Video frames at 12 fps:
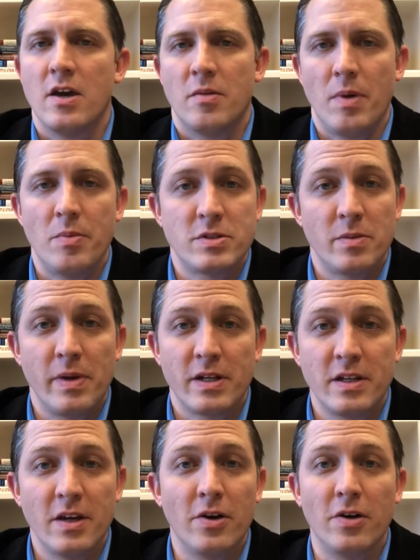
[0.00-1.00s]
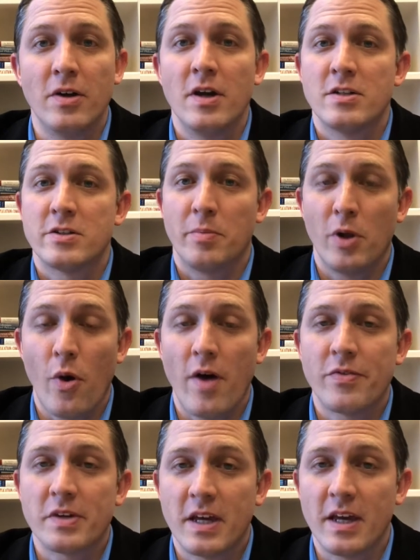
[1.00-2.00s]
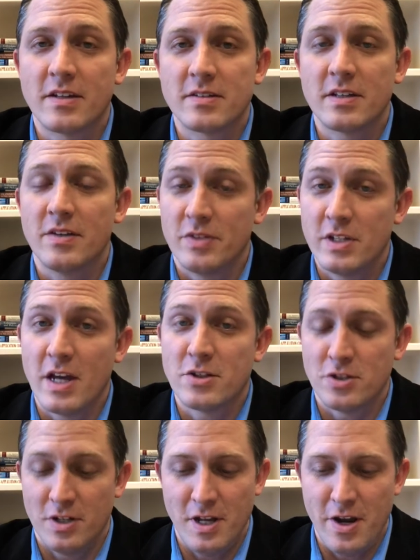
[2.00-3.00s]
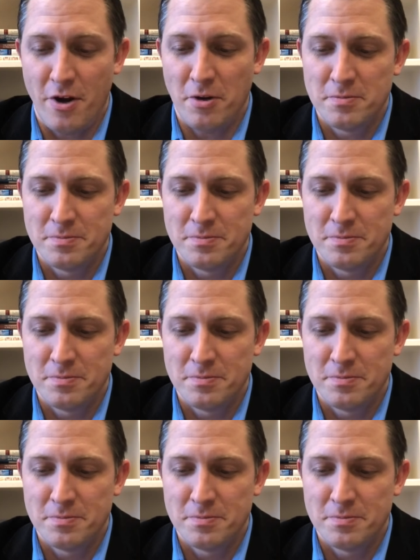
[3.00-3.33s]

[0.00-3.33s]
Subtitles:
Remember, it's a big deal to blow off a king's invitation to dinner.